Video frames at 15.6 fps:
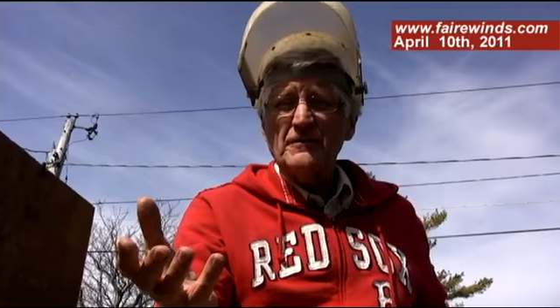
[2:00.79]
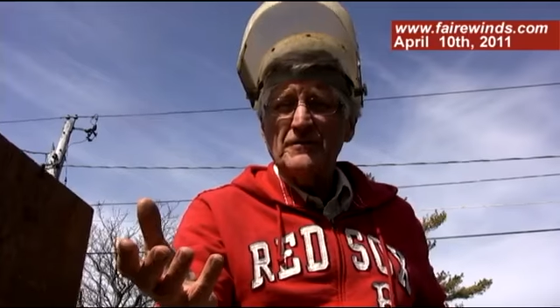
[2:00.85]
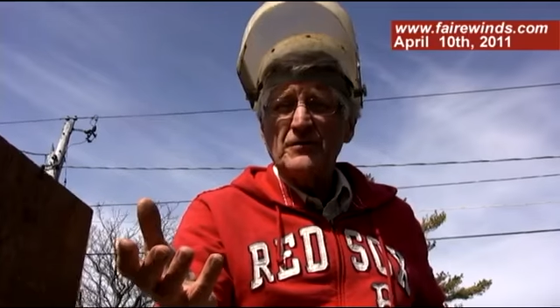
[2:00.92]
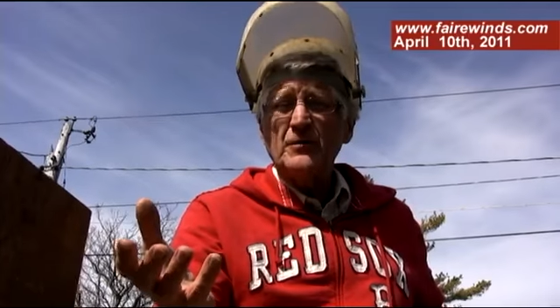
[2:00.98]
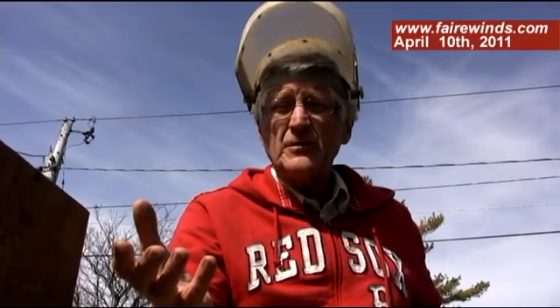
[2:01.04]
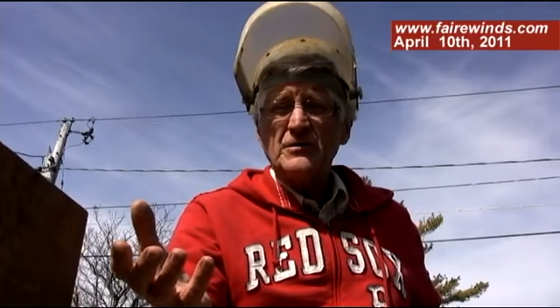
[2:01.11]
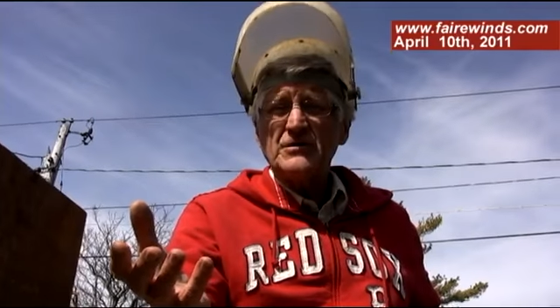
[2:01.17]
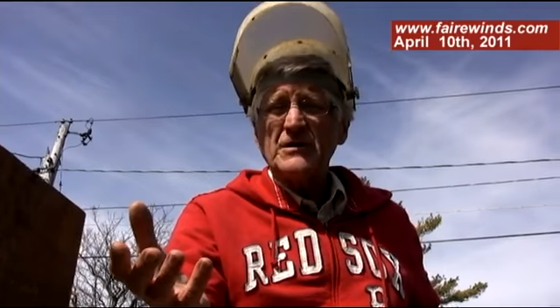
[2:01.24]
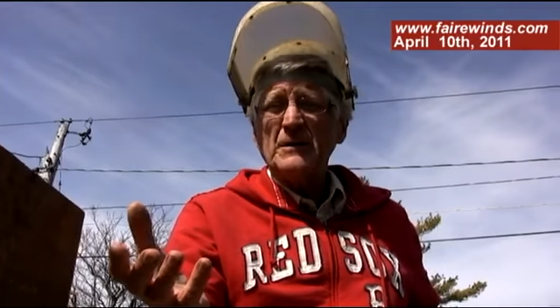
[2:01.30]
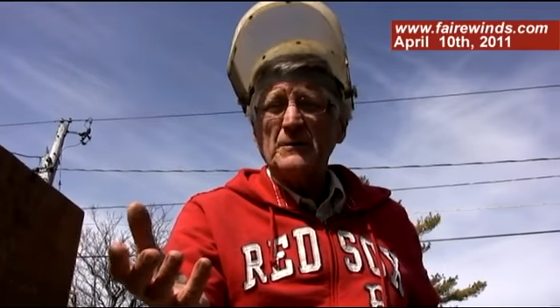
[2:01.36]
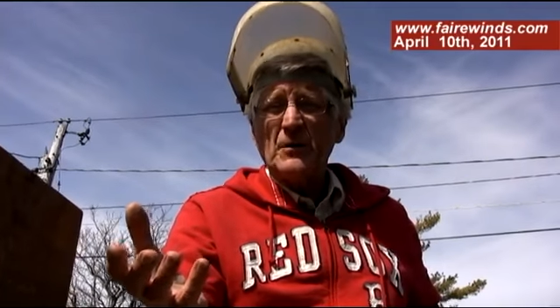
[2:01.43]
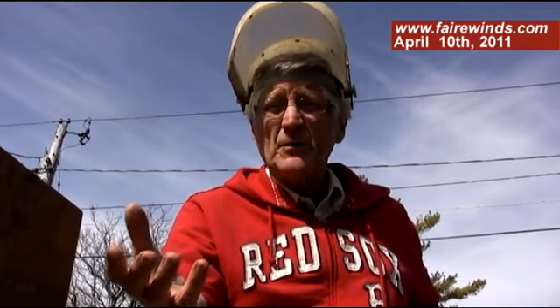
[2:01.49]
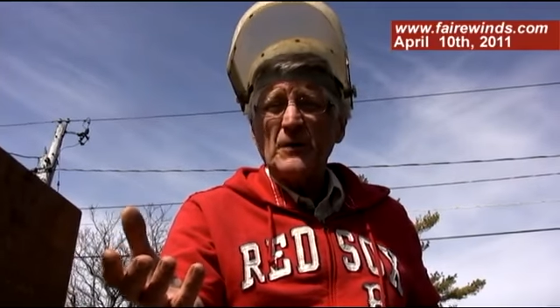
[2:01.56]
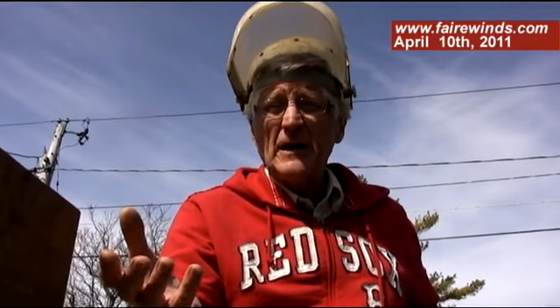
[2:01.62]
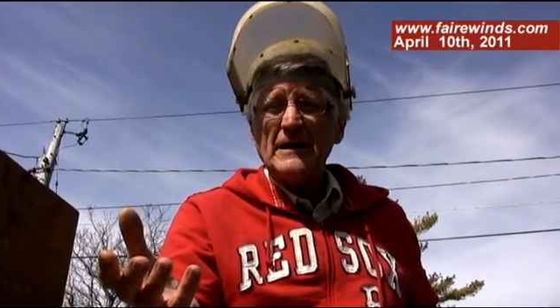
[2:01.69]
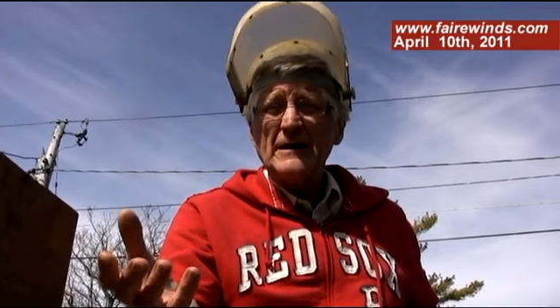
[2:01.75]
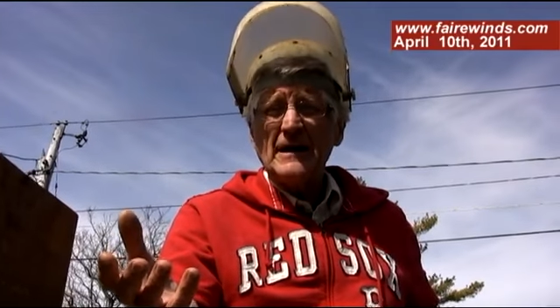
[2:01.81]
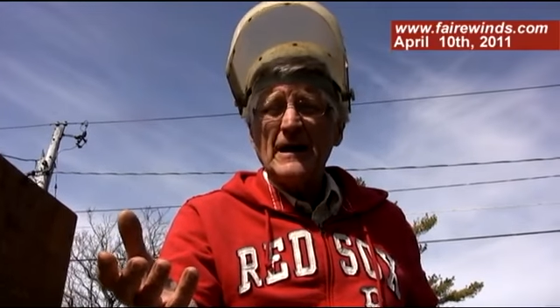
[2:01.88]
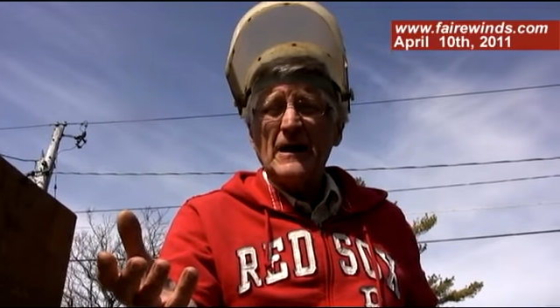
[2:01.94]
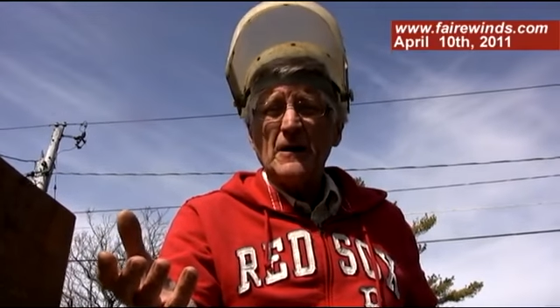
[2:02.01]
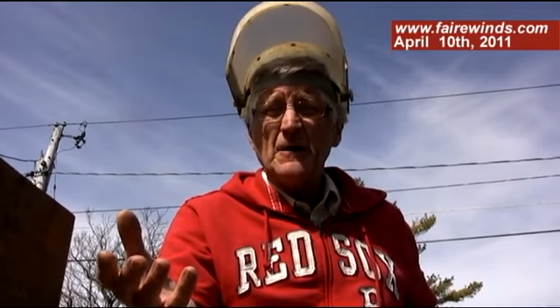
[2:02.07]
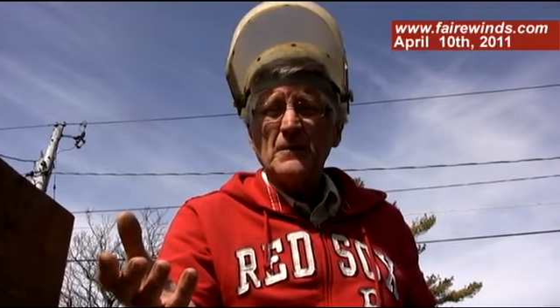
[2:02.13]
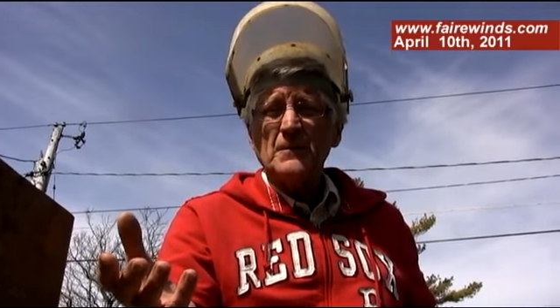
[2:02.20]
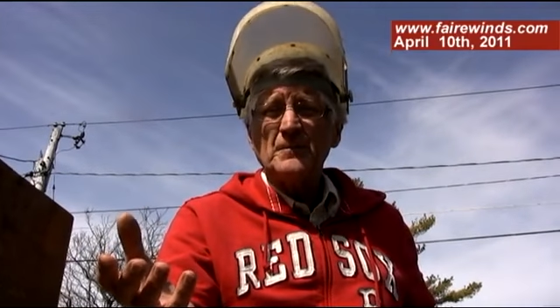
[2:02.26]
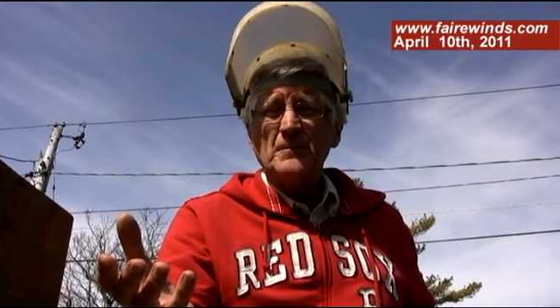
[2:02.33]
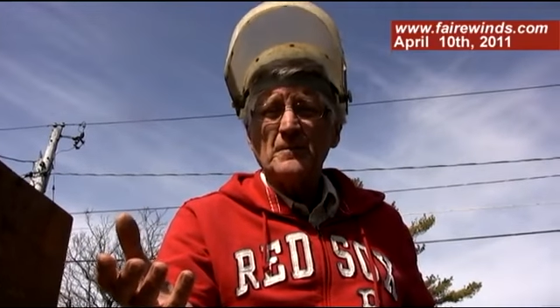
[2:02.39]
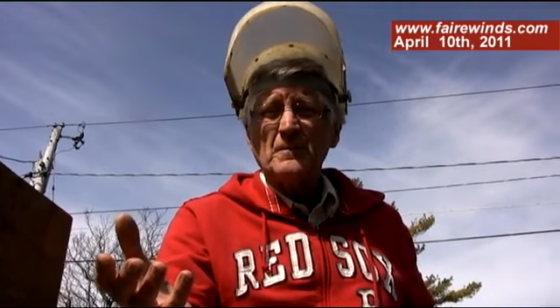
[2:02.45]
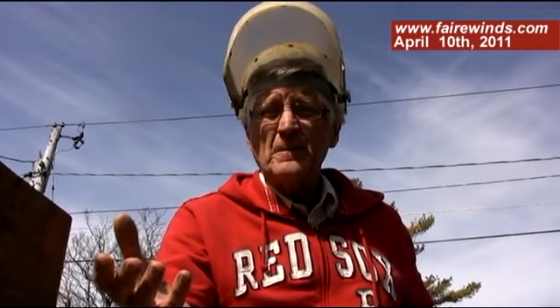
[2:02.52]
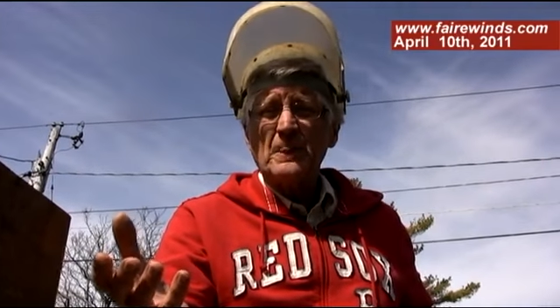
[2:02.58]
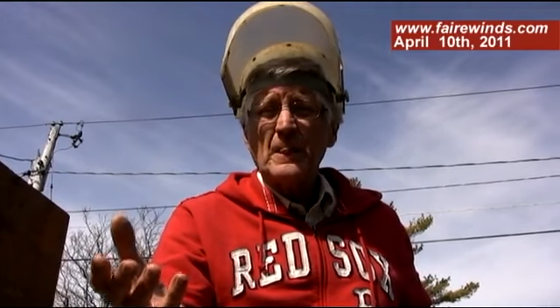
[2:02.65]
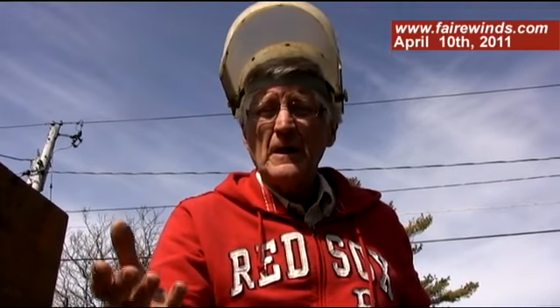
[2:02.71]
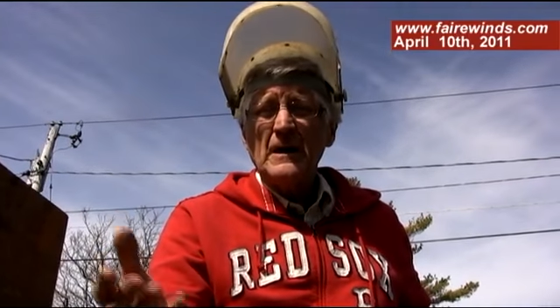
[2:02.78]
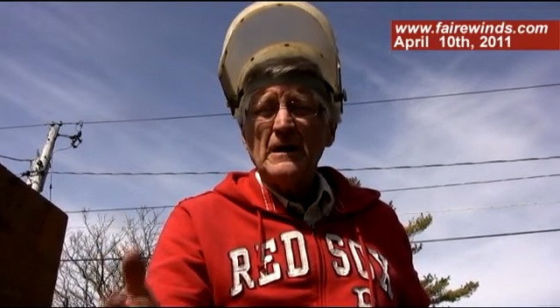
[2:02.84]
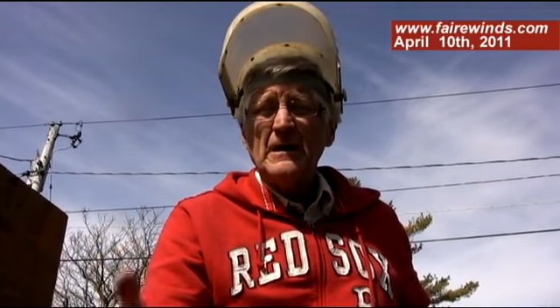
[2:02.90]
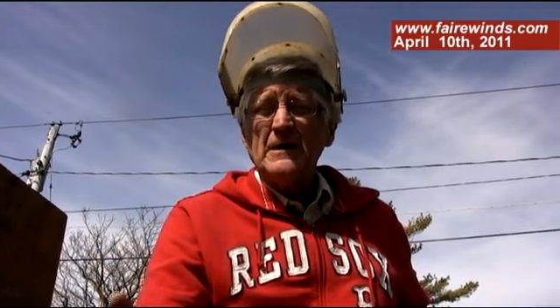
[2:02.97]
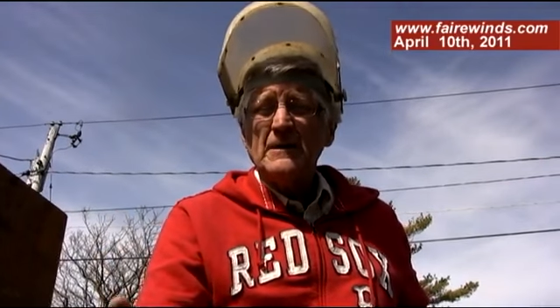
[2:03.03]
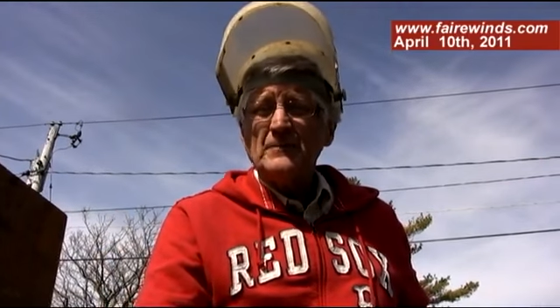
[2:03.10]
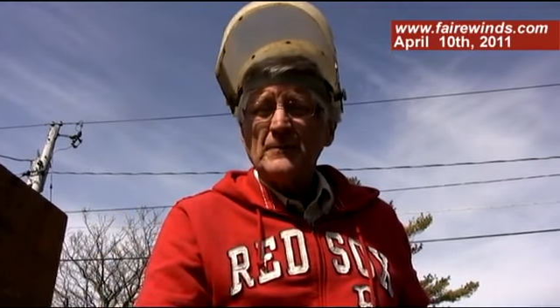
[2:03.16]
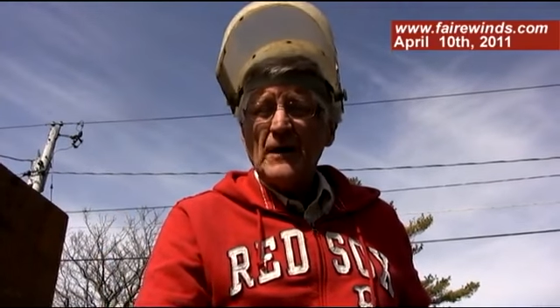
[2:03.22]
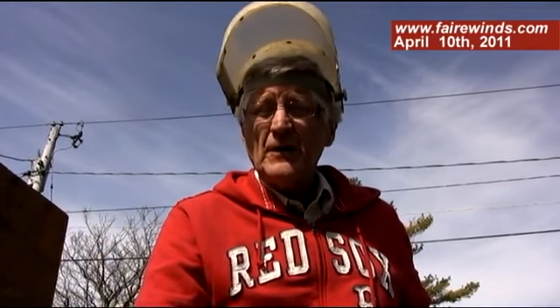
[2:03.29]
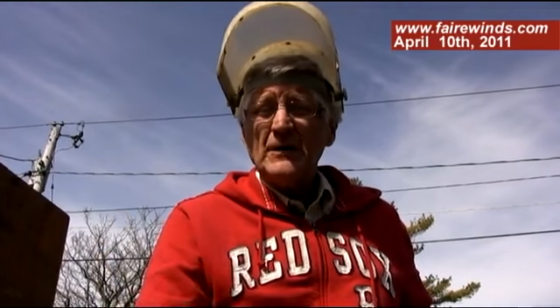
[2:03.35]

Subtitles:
Fukushima right now. Now